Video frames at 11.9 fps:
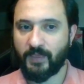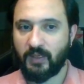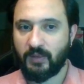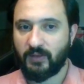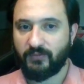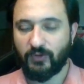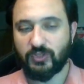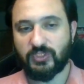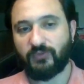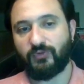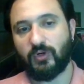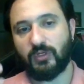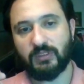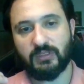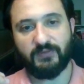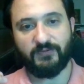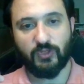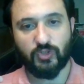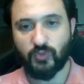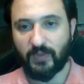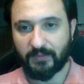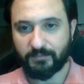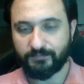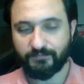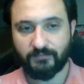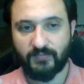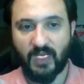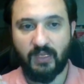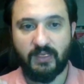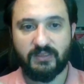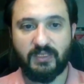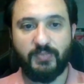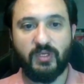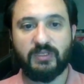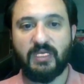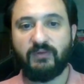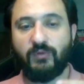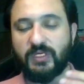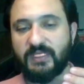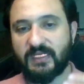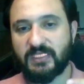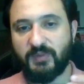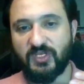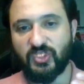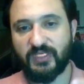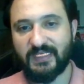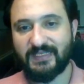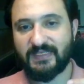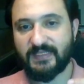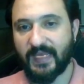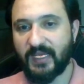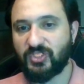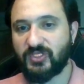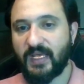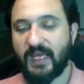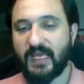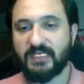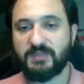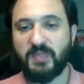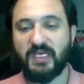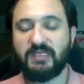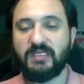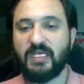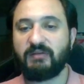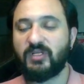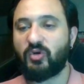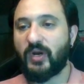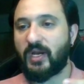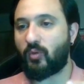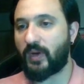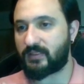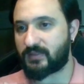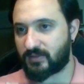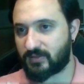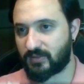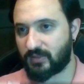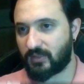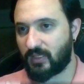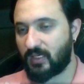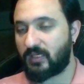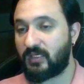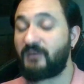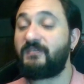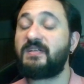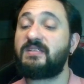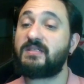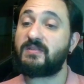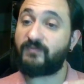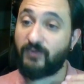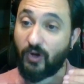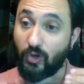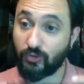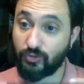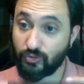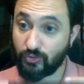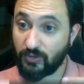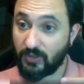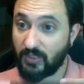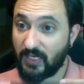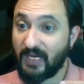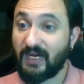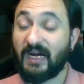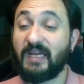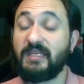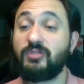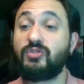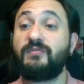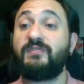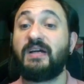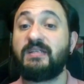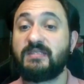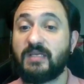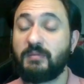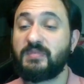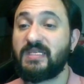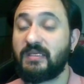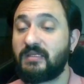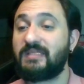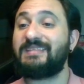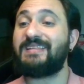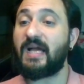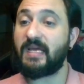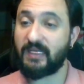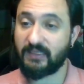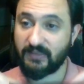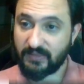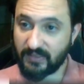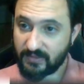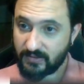First of all, the first one. The building where the exhibition is staged has been newly renovated. If it is false, I need to find something directly this.